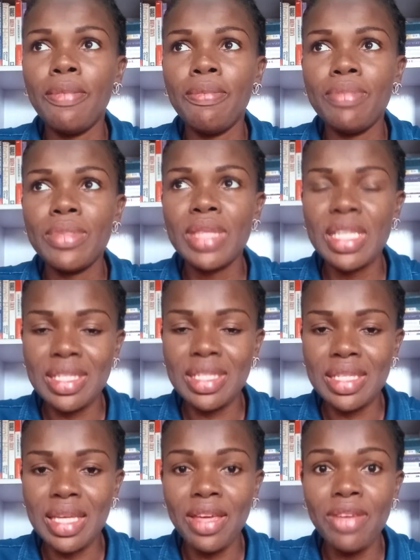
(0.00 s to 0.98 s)
this
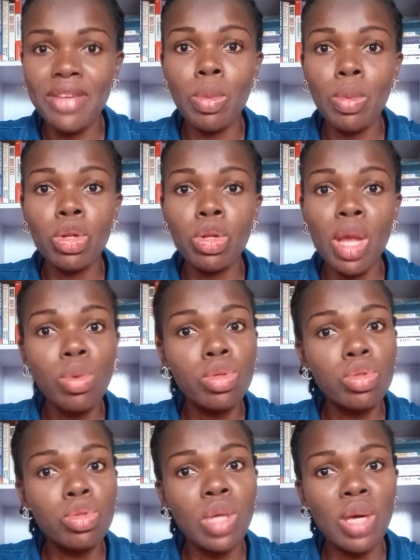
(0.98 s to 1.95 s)
year. If I'm unable
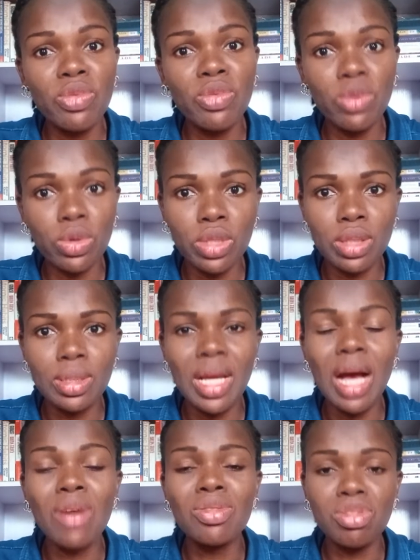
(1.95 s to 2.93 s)
to get funding,
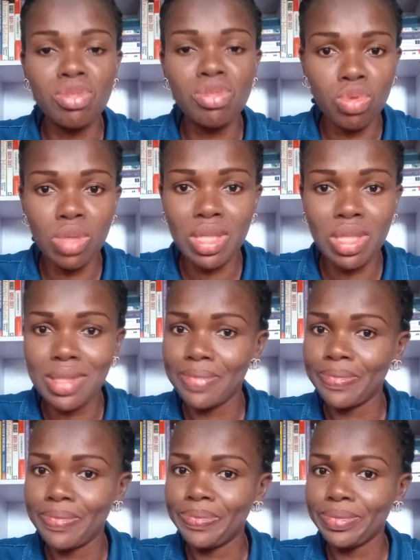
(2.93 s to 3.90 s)
I'll still do it.
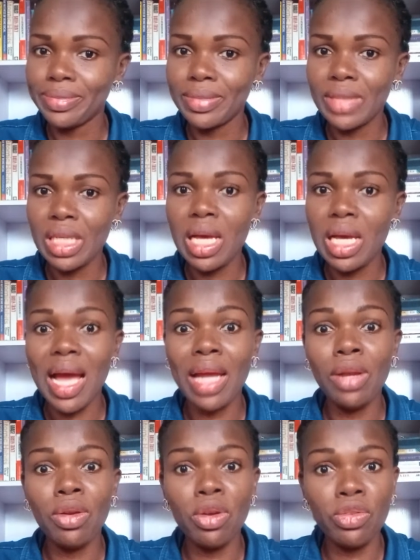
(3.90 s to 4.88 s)
I
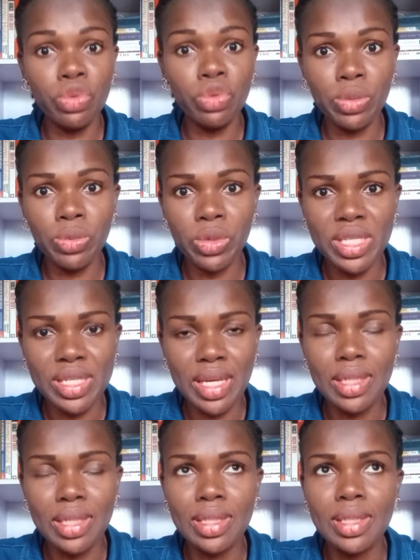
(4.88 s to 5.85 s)
love doing
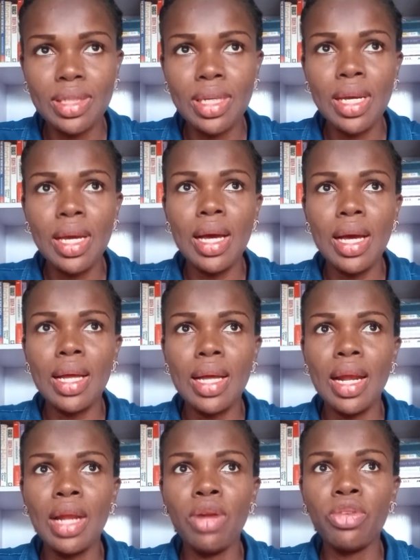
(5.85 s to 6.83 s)
research.
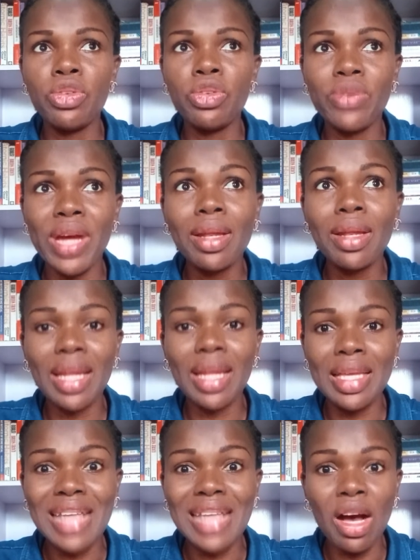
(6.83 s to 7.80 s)
I love to find
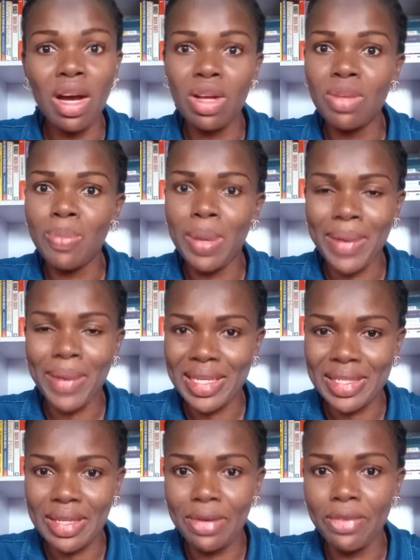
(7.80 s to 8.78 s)
things out by
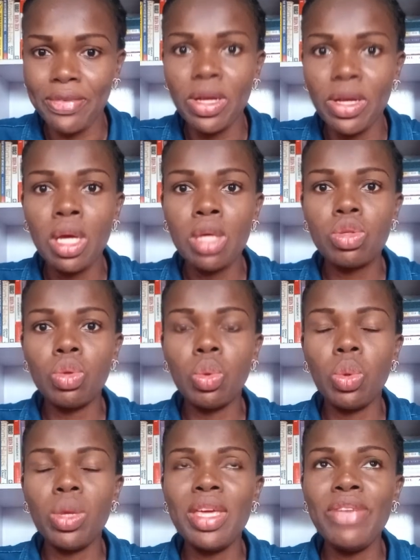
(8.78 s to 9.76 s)
myself.
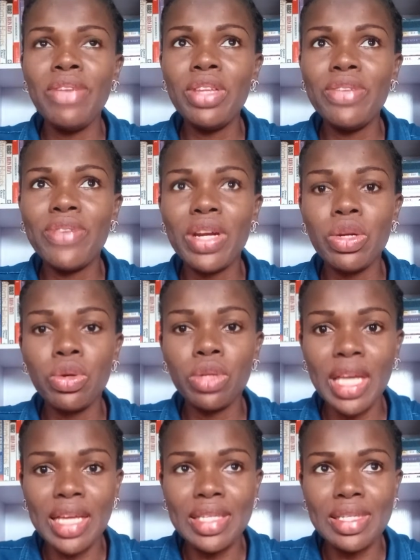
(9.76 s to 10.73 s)
So even if I don't
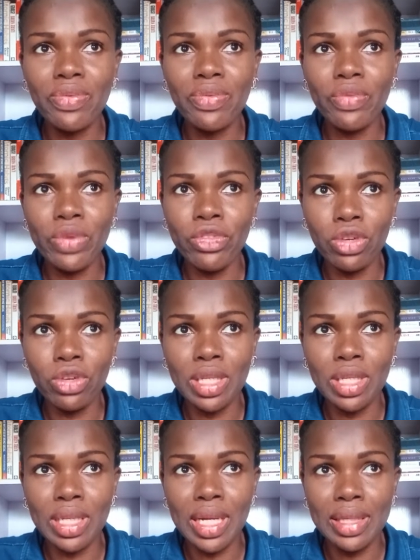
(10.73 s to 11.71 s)
get the
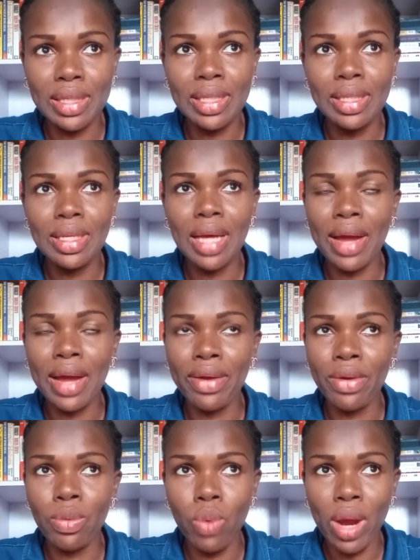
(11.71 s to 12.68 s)
funding
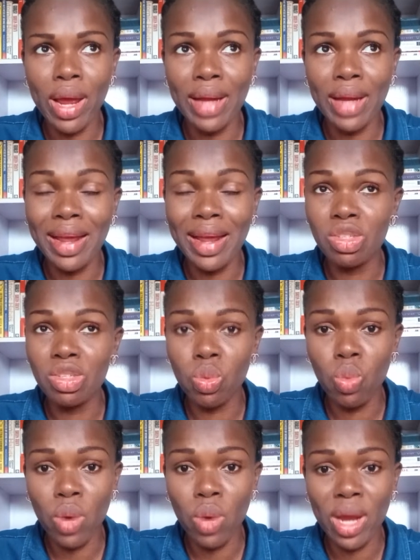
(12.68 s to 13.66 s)
that is
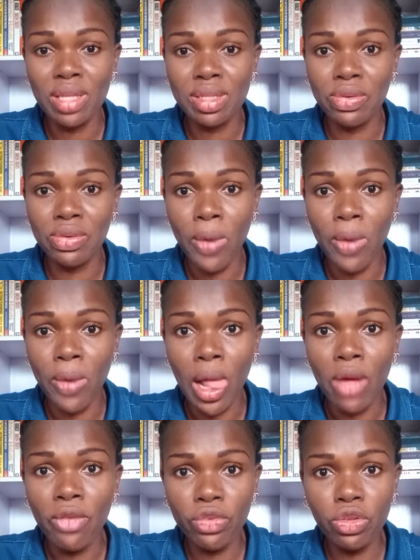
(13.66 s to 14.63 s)
required to
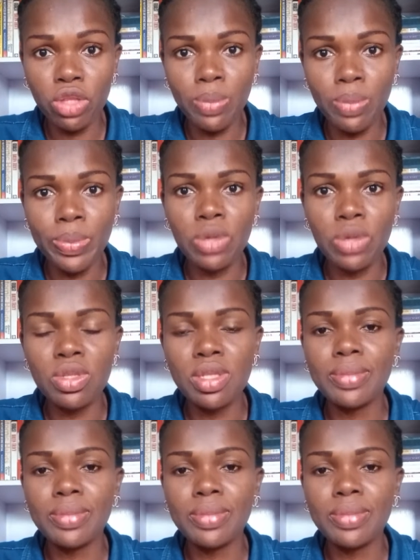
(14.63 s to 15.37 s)
foot the bills,